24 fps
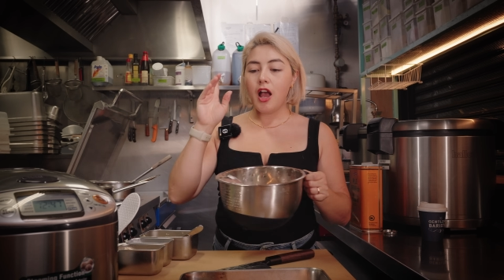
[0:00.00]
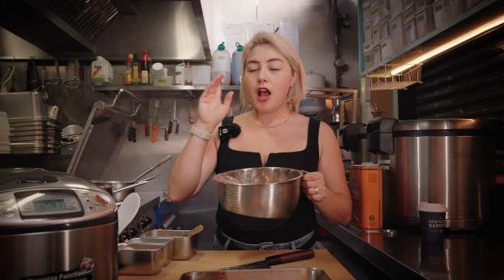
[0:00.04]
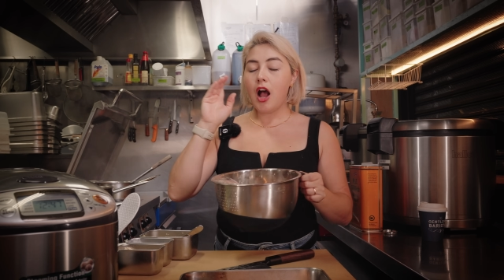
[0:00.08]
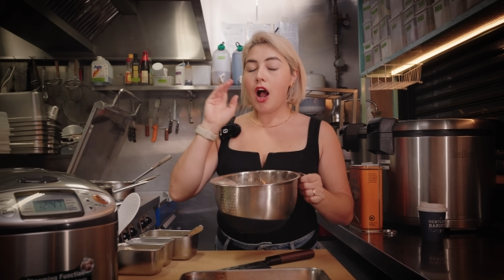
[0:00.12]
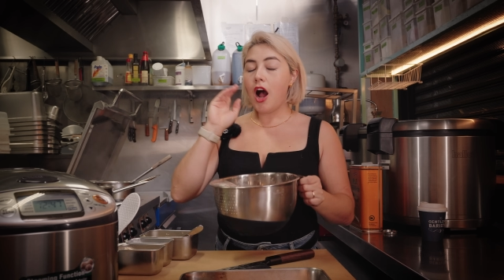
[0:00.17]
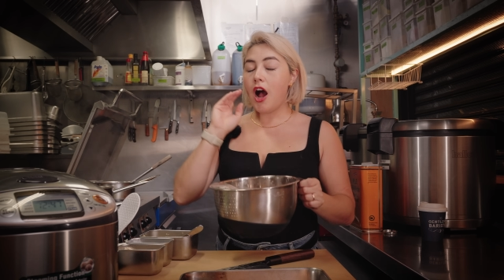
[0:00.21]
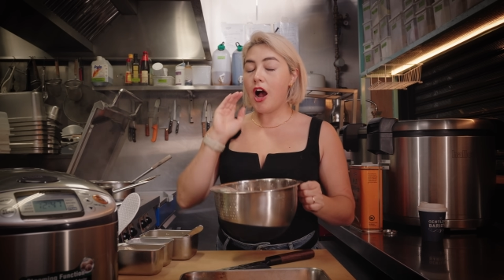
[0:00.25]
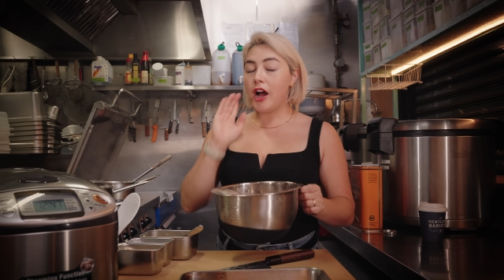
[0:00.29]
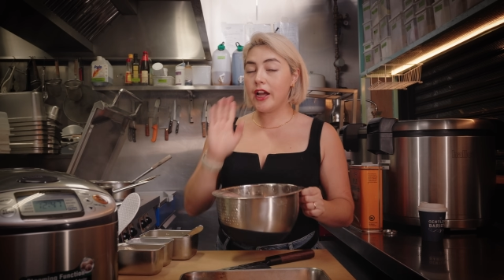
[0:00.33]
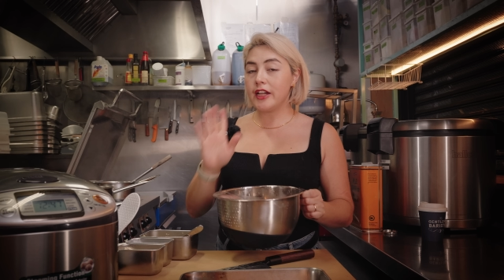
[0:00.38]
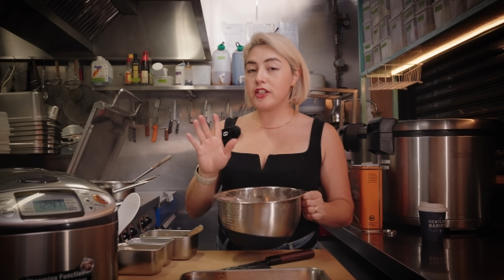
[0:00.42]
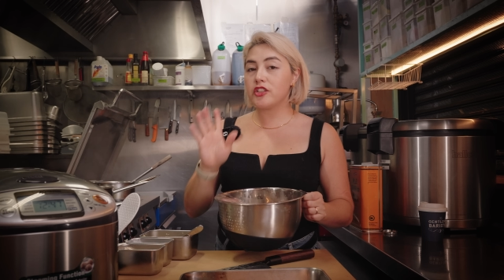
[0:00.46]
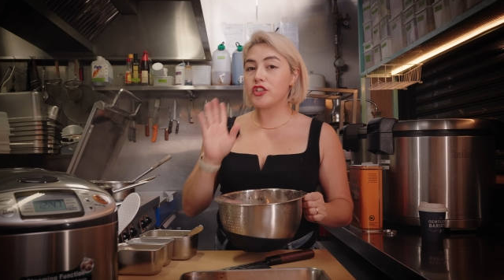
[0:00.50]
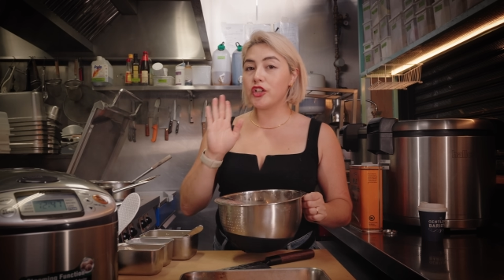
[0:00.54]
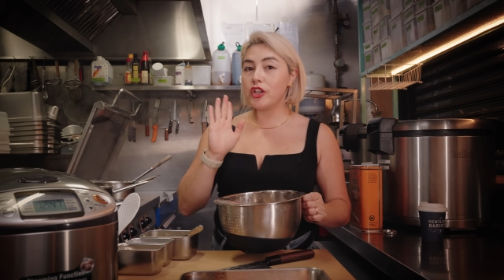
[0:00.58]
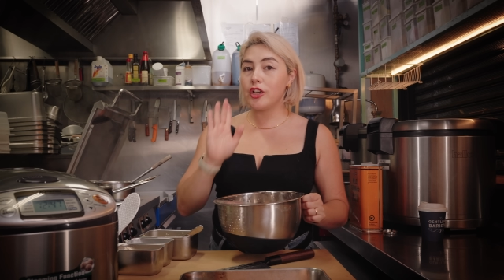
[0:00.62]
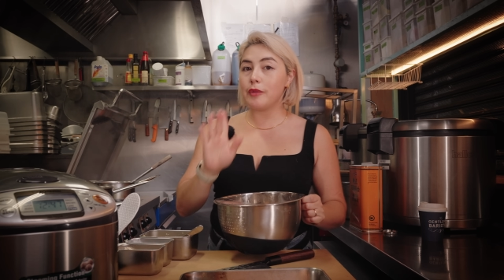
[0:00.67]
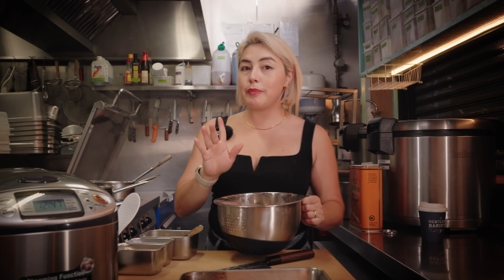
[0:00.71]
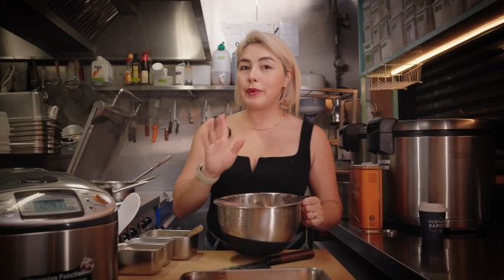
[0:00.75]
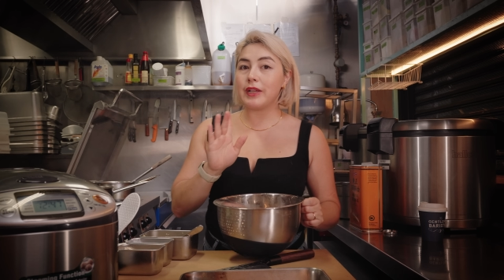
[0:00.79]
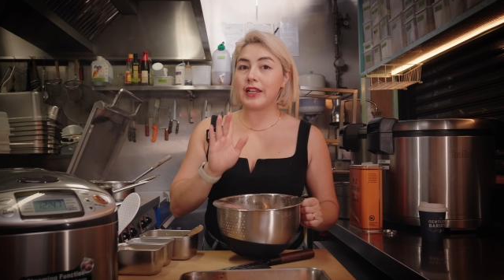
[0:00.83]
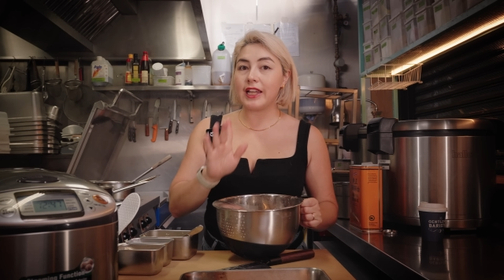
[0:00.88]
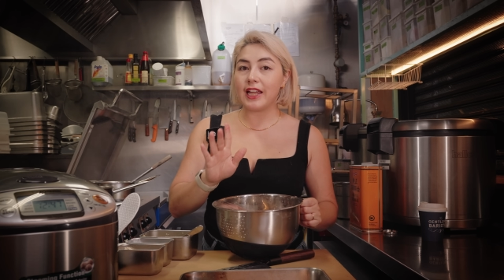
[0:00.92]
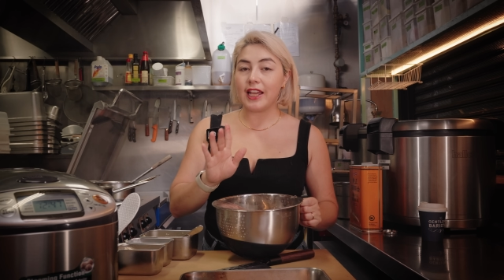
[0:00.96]
I do
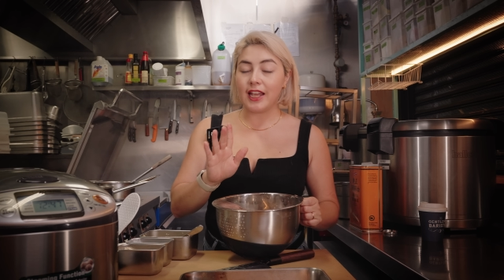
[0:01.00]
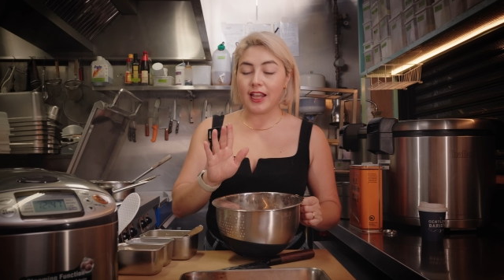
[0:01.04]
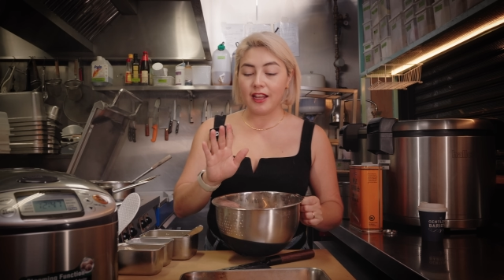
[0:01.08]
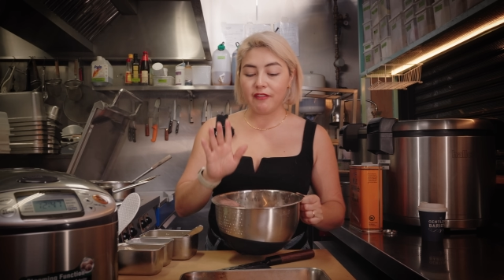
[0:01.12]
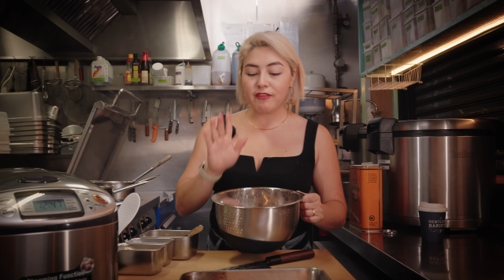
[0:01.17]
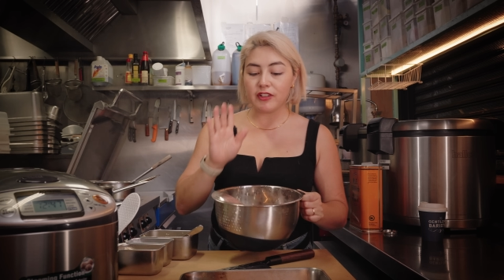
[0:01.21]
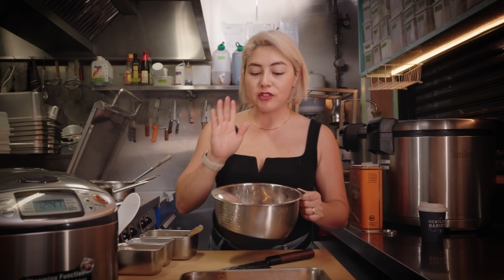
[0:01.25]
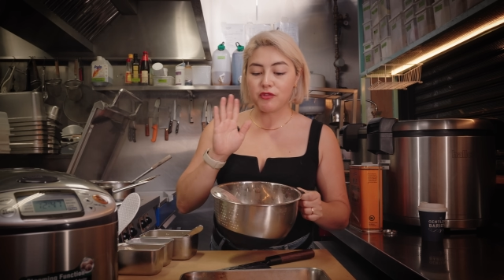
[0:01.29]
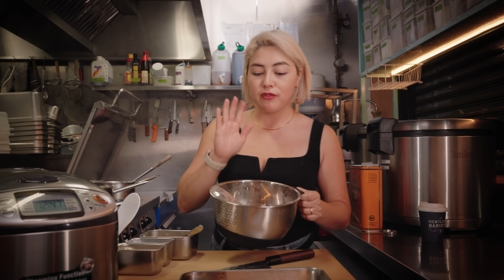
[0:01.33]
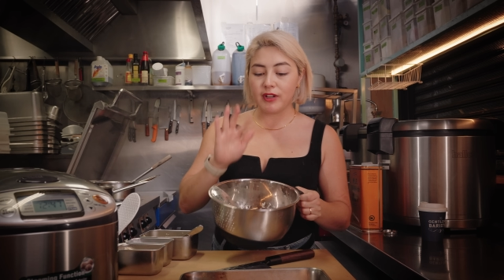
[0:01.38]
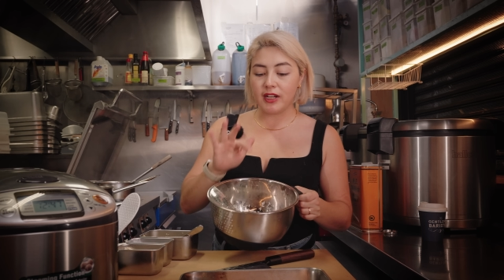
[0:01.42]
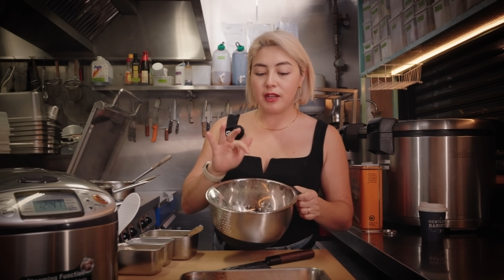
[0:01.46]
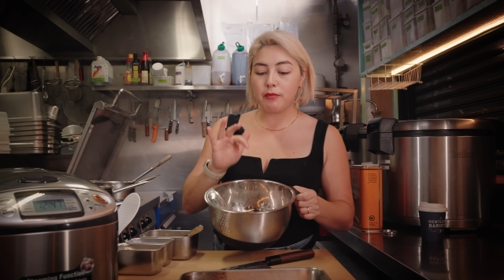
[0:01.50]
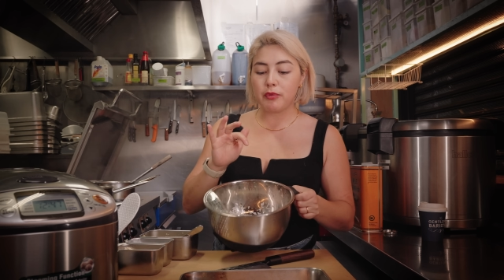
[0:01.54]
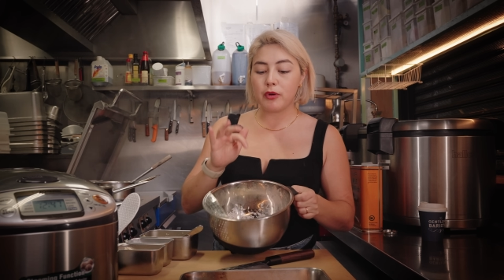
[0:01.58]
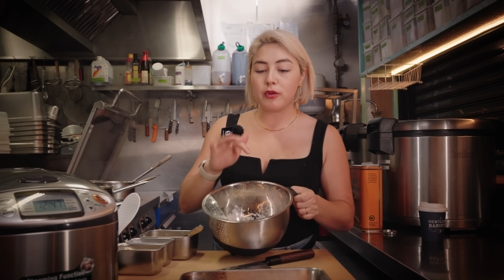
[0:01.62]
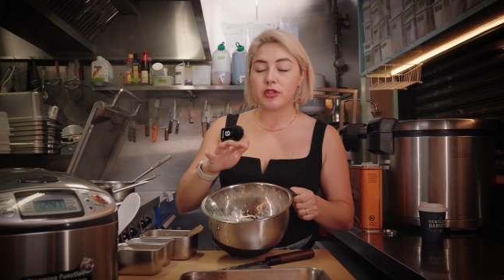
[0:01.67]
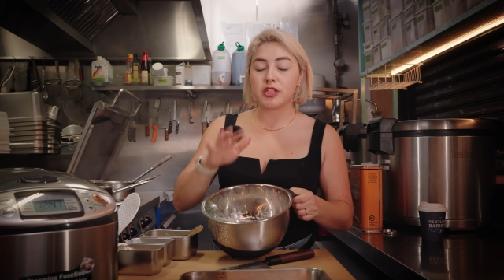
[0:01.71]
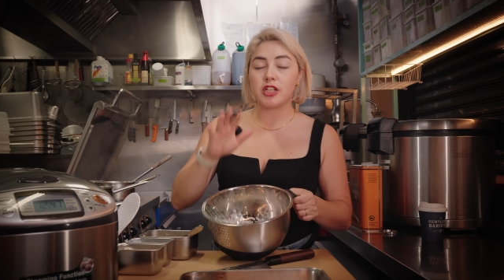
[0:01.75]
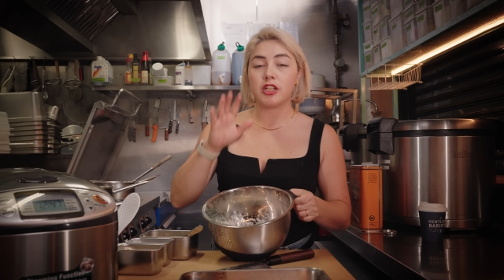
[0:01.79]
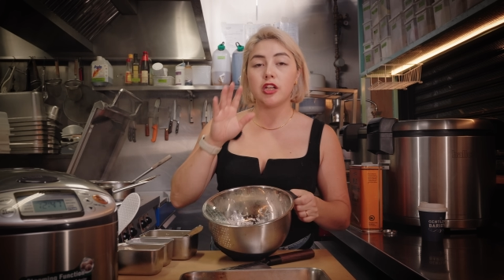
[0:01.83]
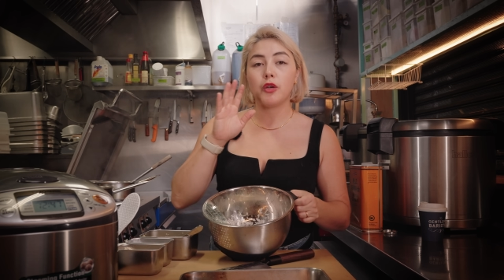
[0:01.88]
believe it's really important